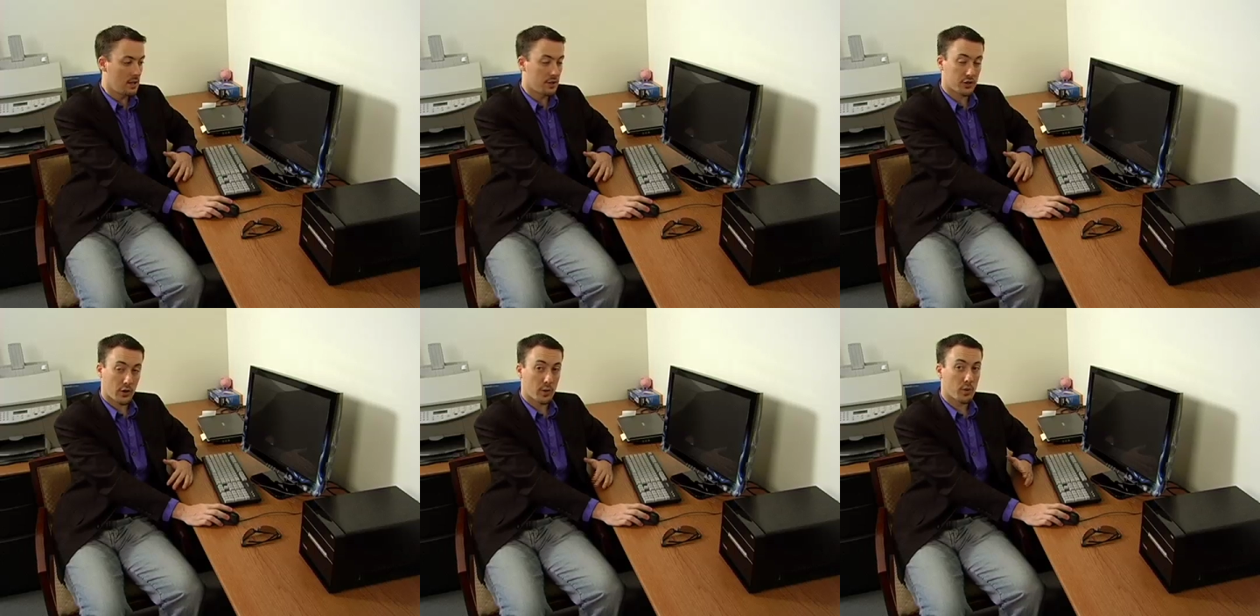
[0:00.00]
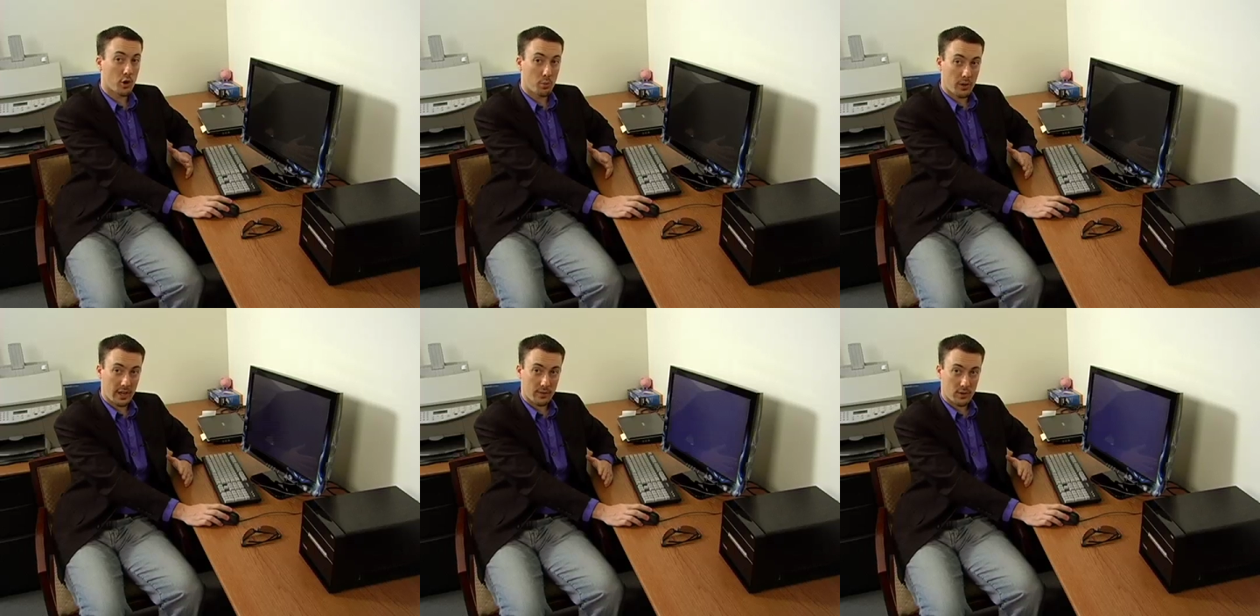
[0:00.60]
The screen will go
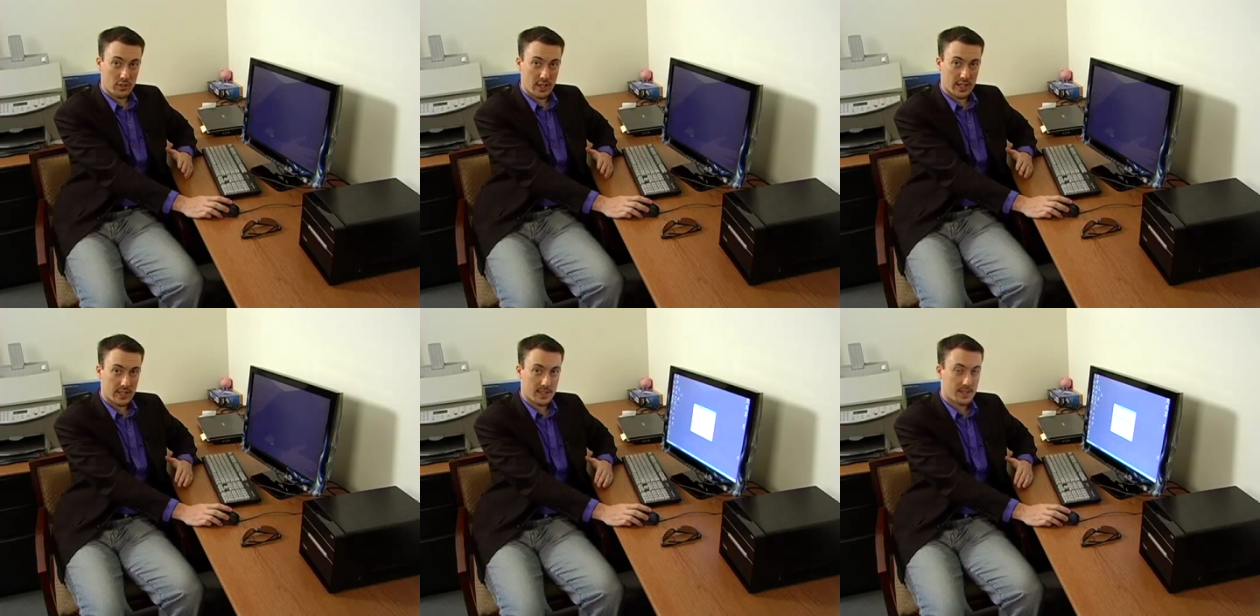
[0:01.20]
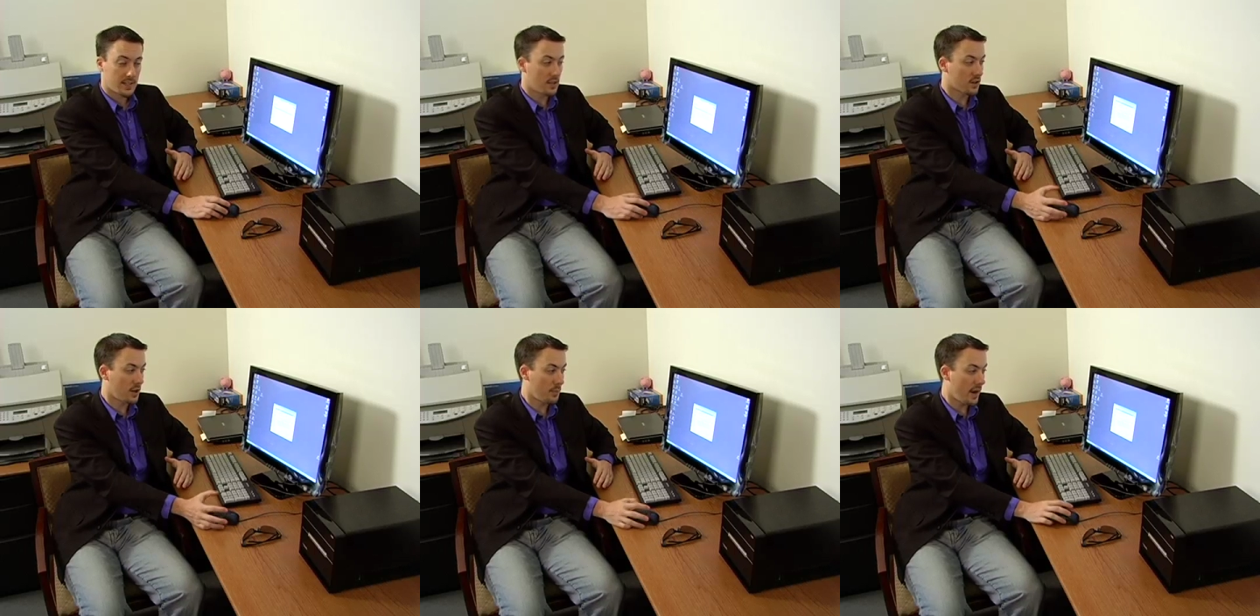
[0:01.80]
blank for a second.
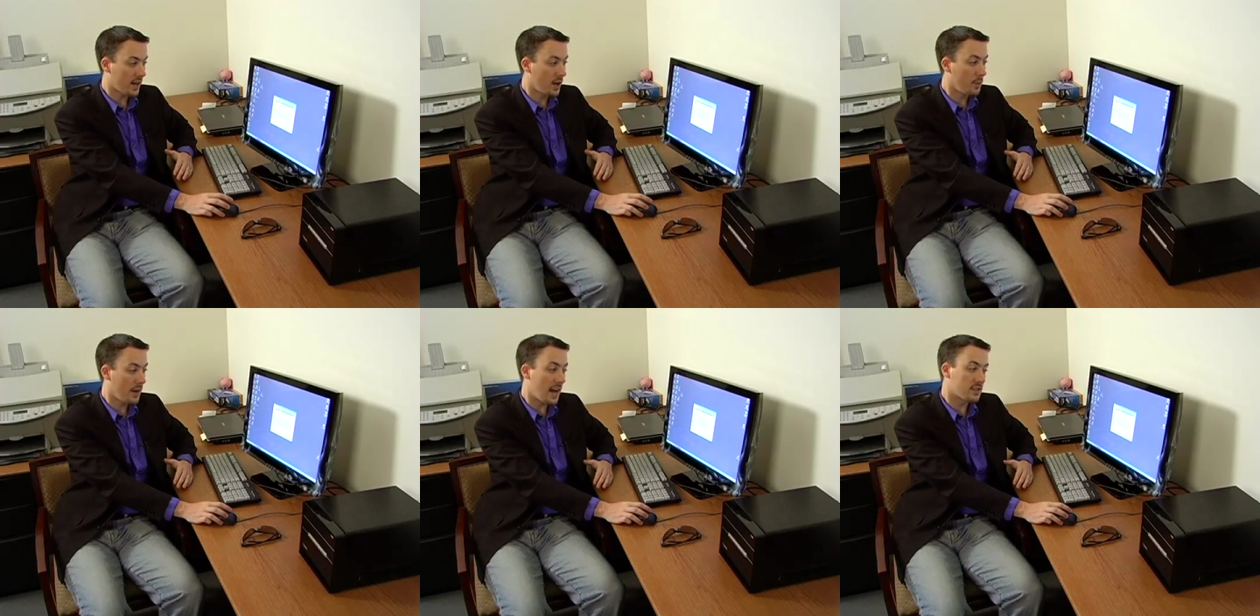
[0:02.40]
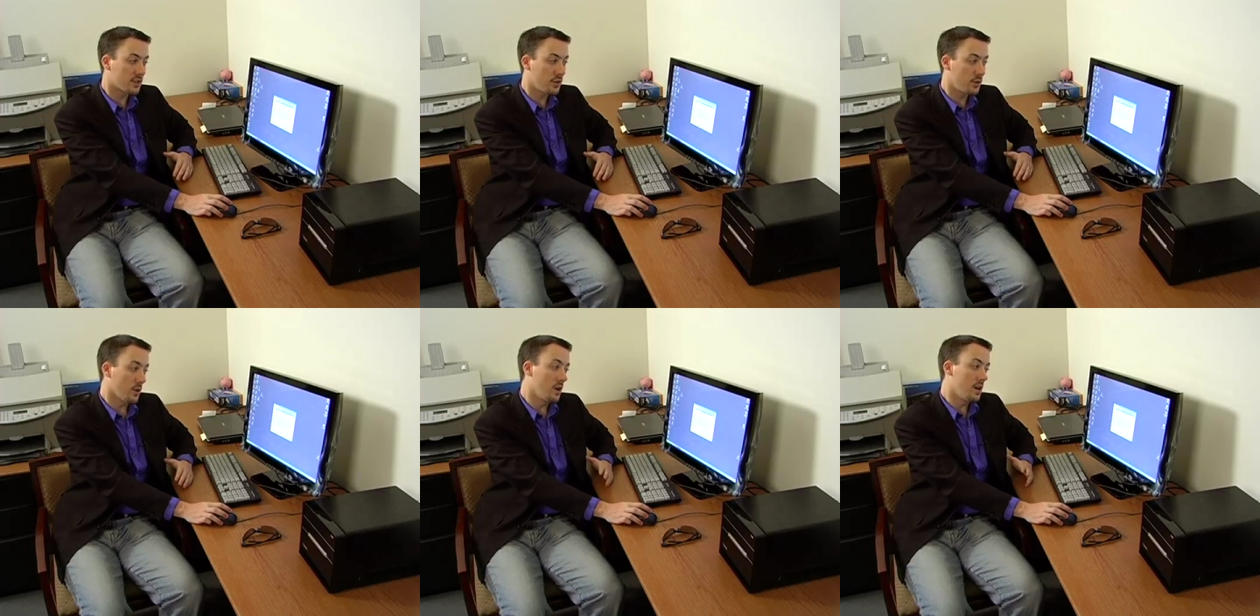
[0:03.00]
It'll come back up and ask you